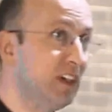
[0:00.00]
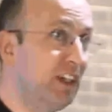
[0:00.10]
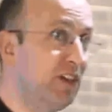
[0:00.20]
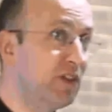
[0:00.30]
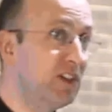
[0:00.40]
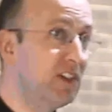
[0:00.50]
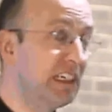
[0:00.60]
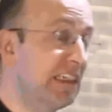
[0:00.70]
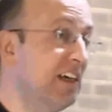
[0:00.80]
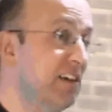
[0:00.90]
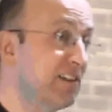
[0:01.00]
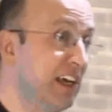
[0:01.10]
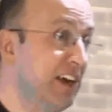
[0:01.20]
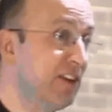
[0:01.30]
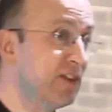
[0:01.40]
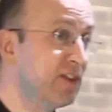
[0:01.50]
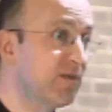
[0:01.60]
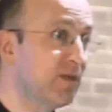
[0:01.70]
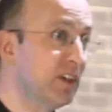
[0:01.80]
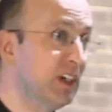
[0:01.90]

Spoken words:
He used to dictate his letters.